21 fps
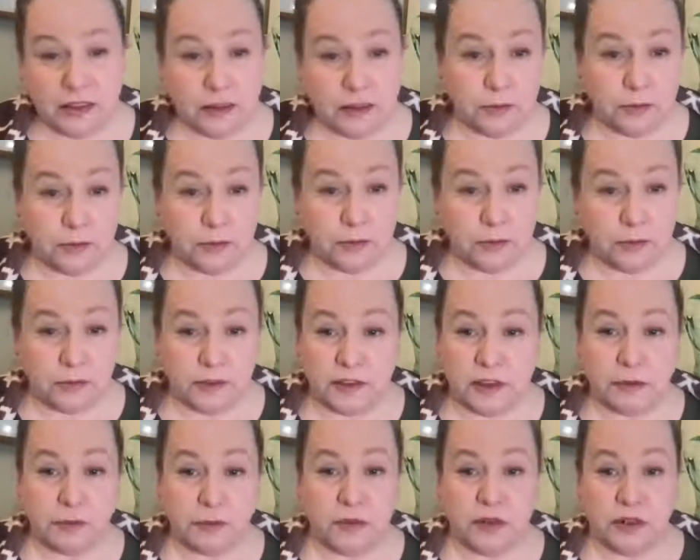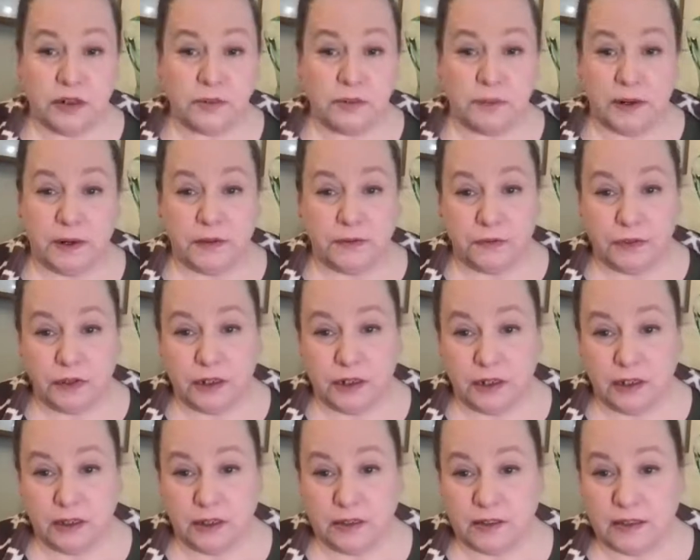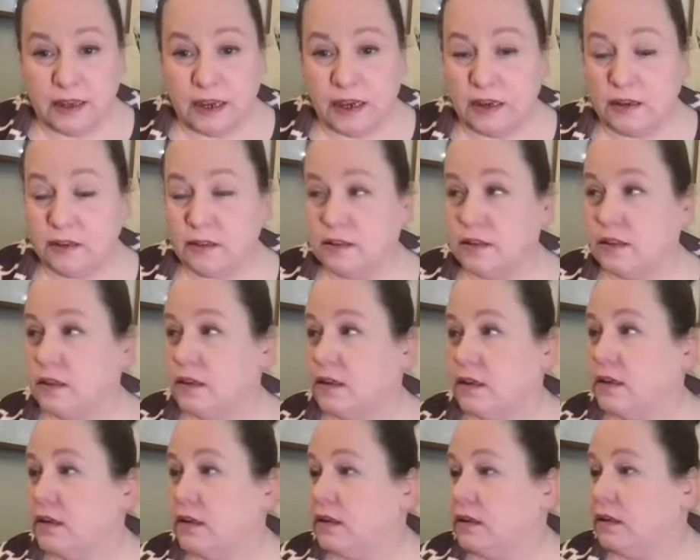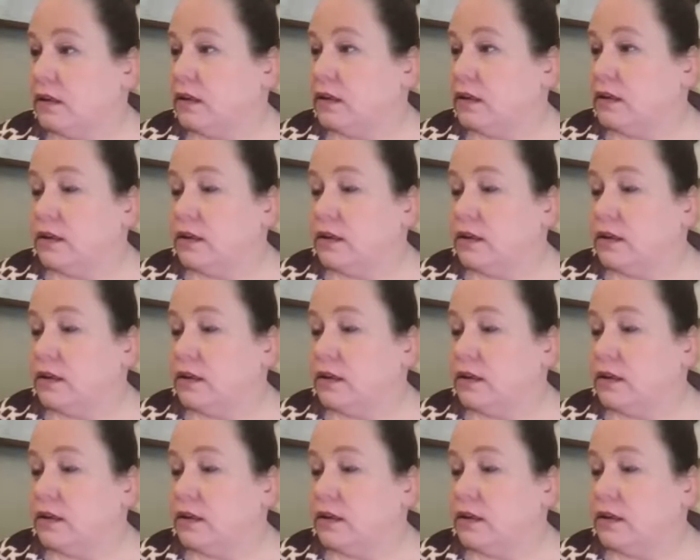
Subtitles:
I wouldn't barefoot in this house. And